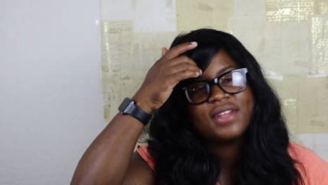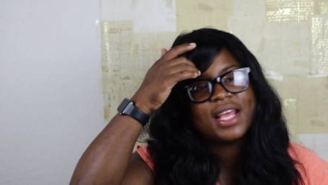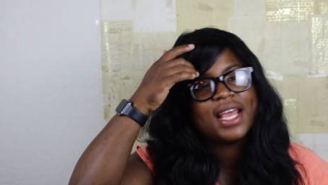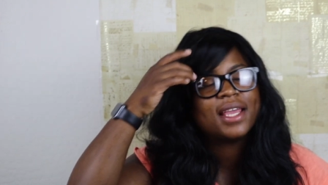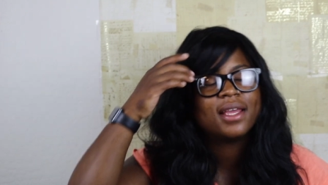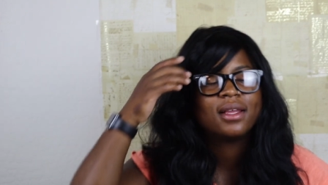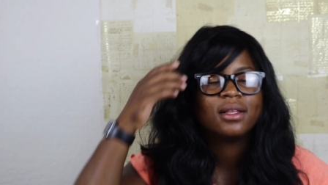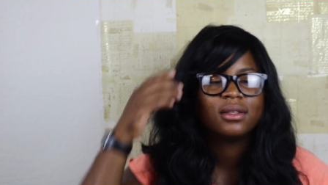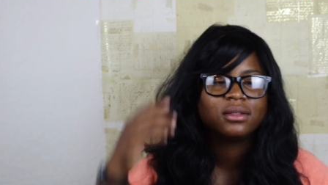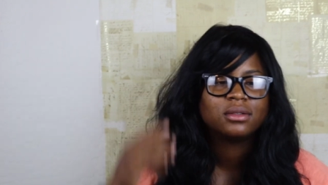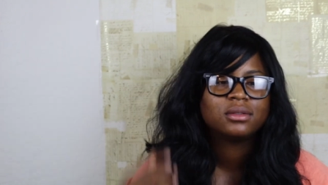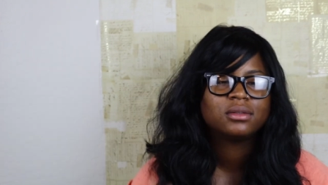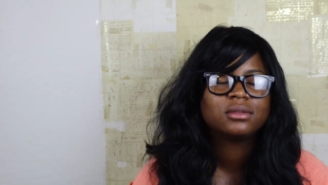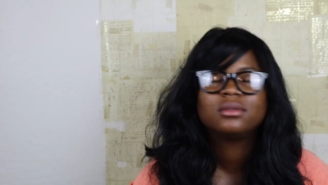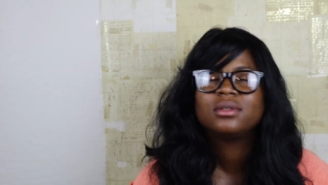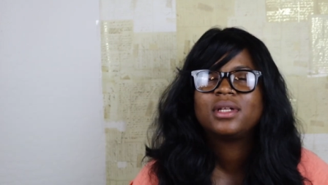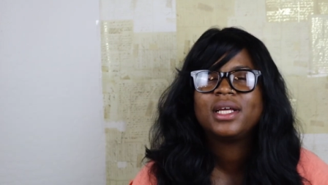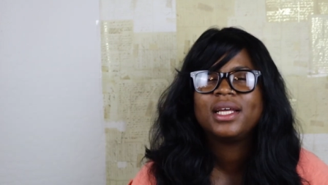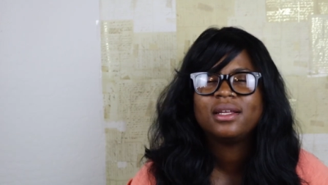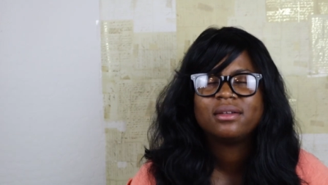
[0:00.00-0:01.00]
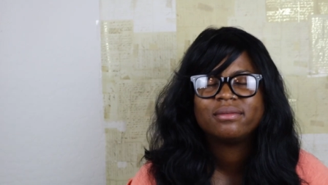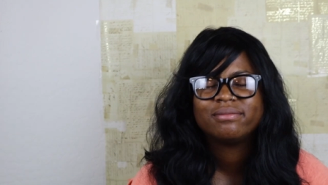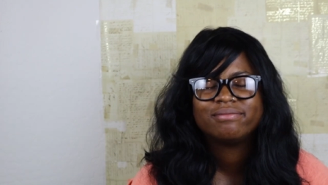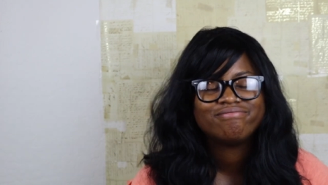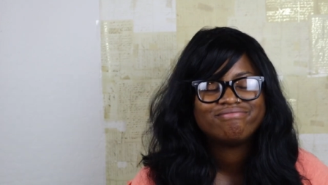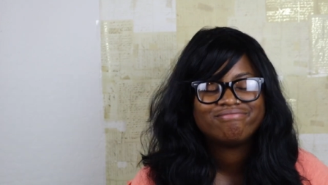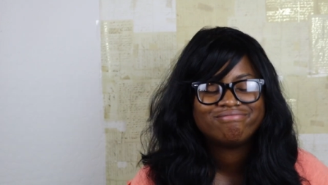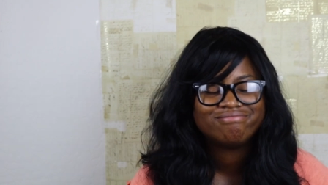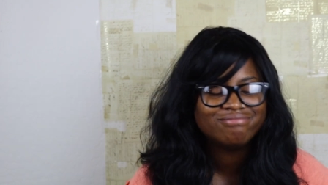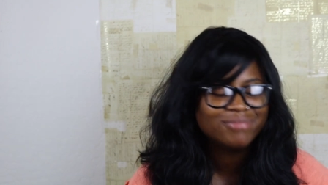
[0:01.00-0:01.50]
dating. Like,
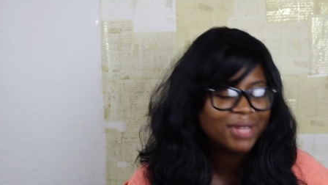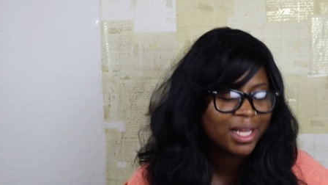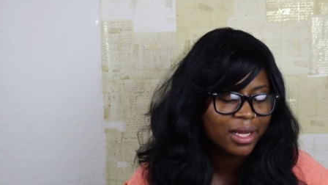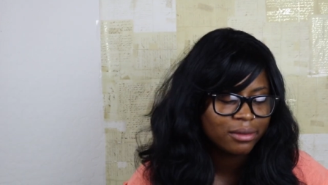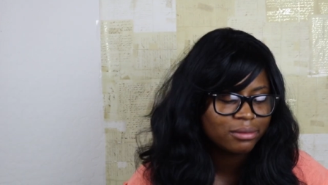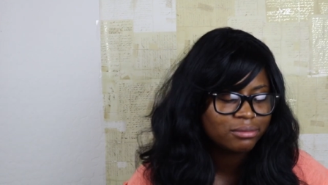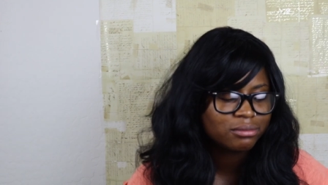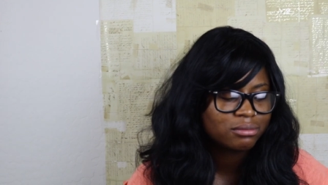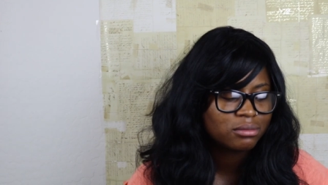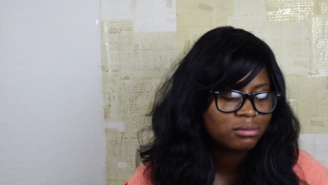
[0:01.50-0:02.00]
no.